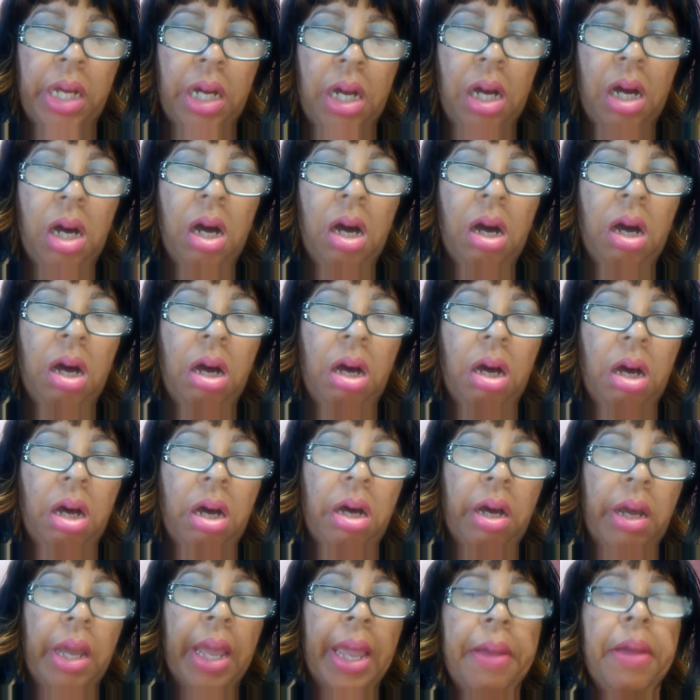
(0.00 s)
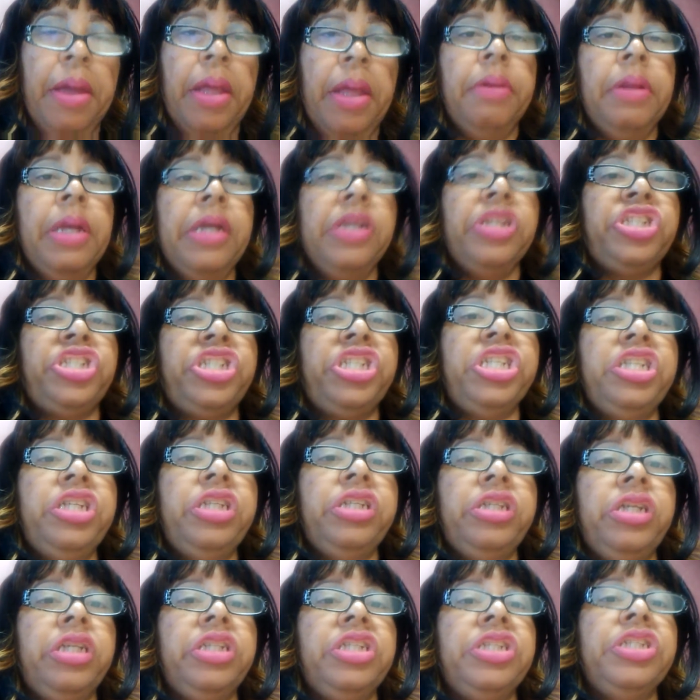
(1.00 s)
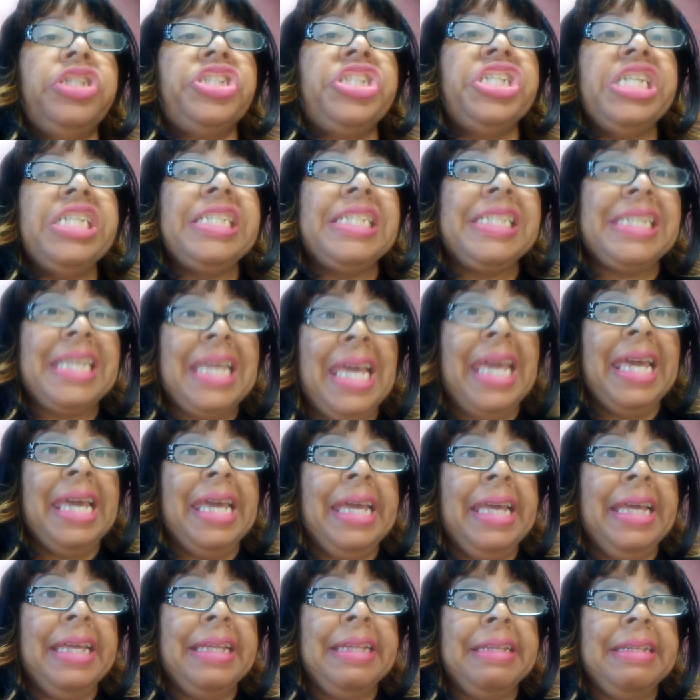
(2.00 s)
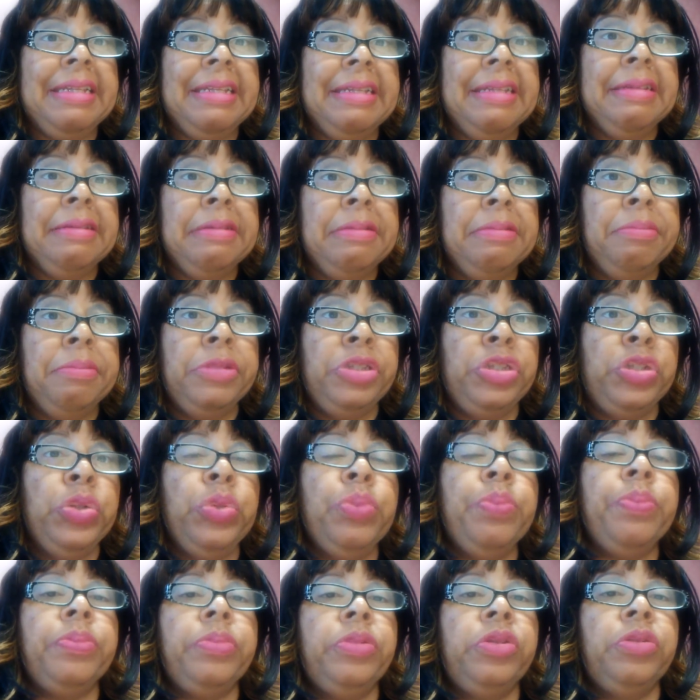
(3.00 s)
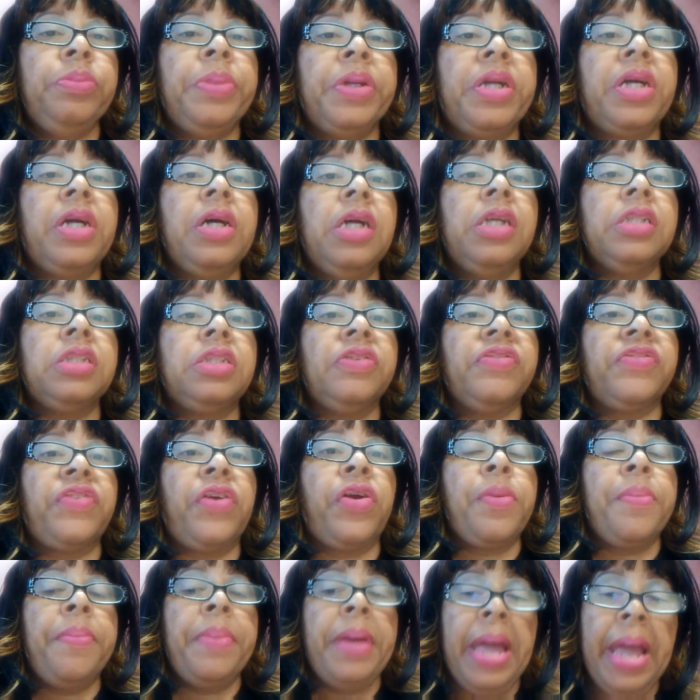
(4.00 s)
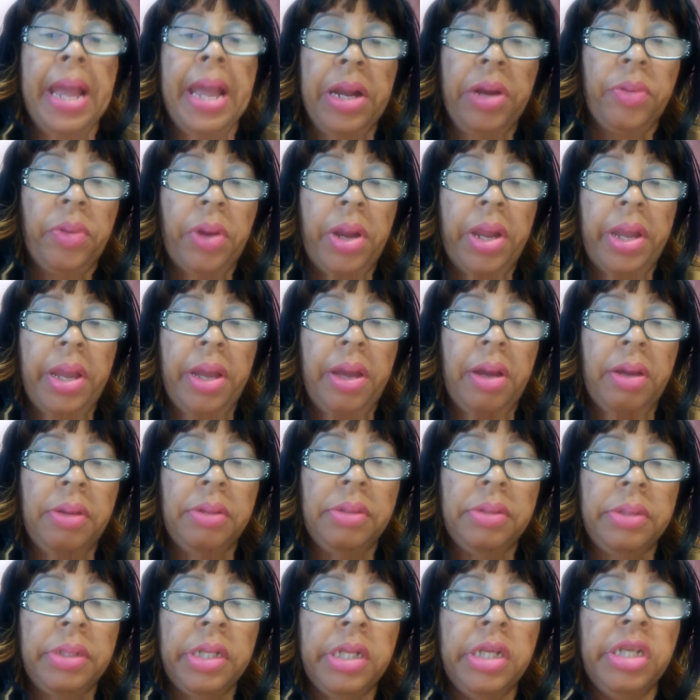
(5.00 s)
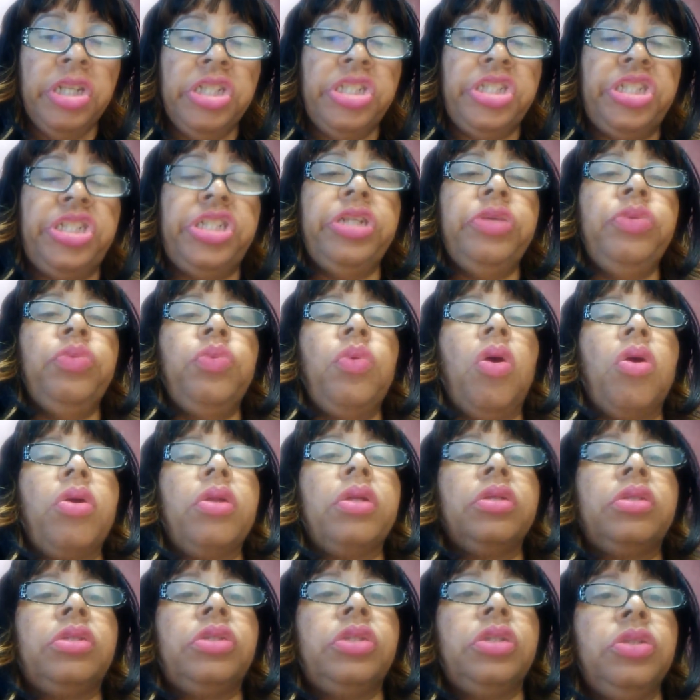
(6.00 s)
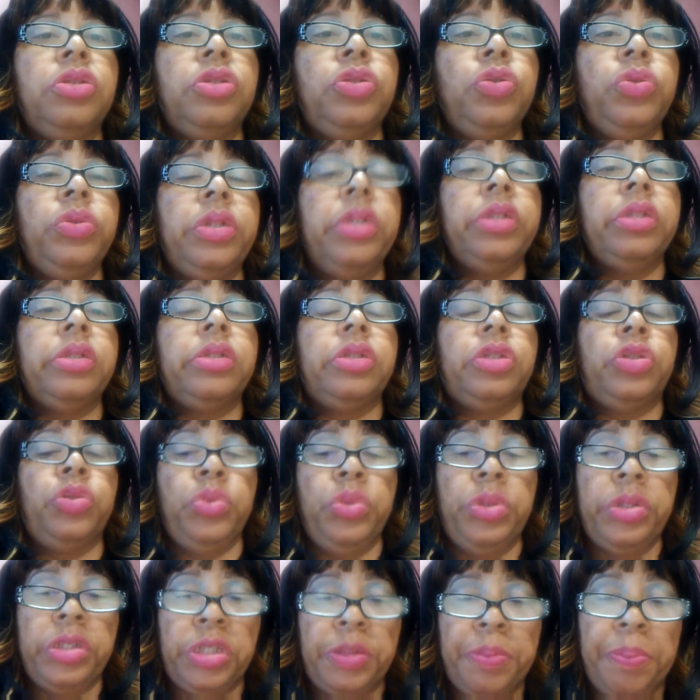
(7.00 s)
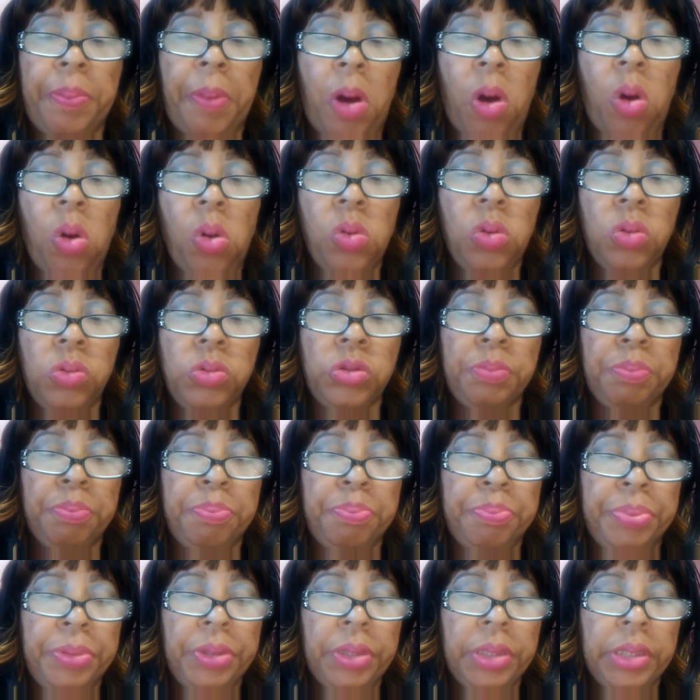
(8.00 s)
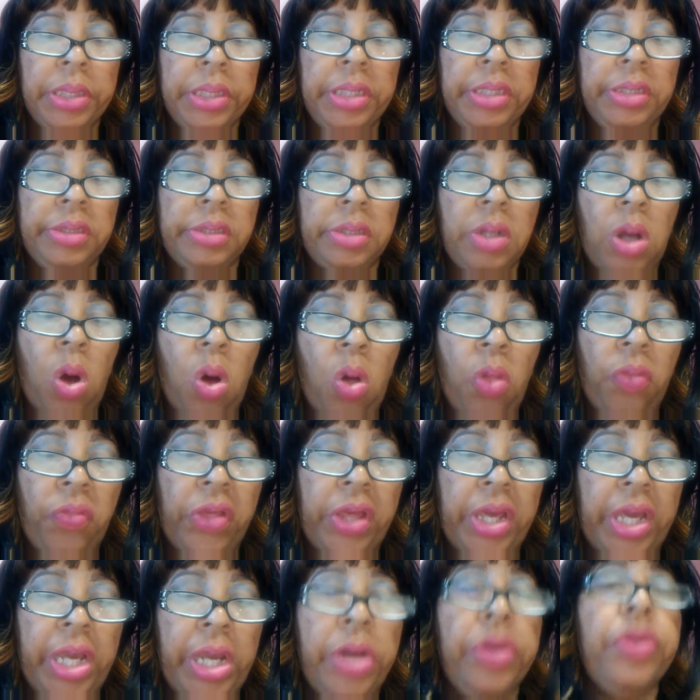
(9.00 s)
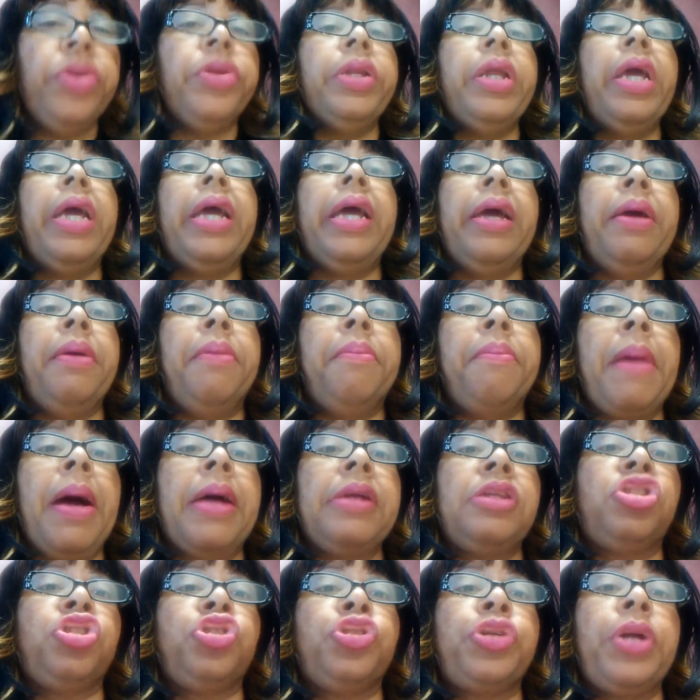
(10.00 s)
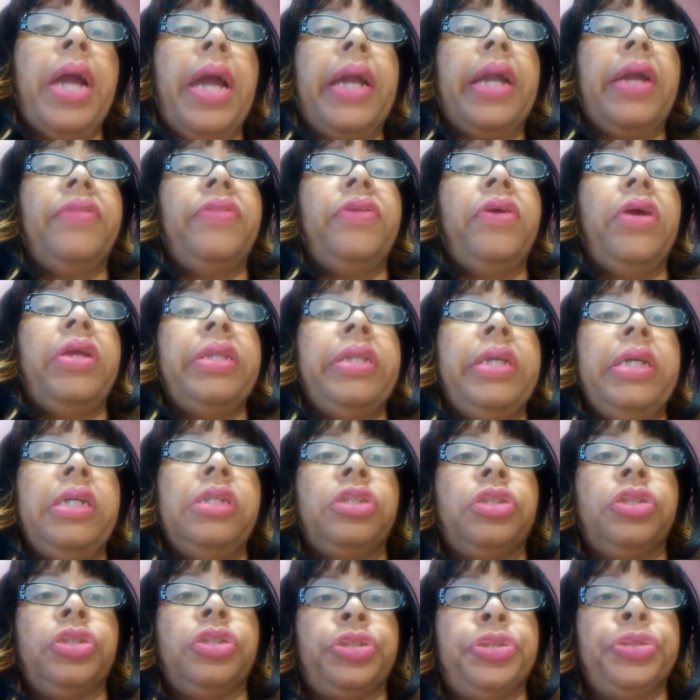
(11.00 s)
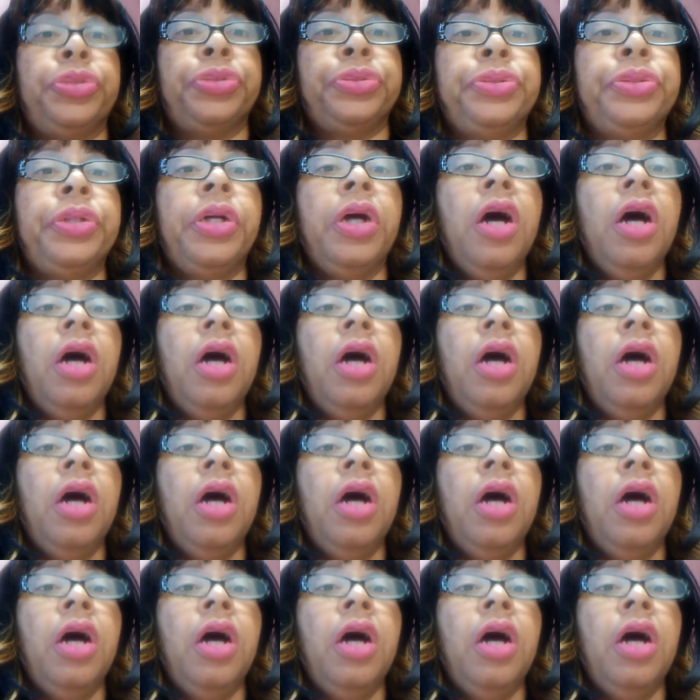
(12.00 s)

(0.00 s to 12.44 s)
And she said, because of her background, she wanted to do this to expose bullies on the internet by tracking their digital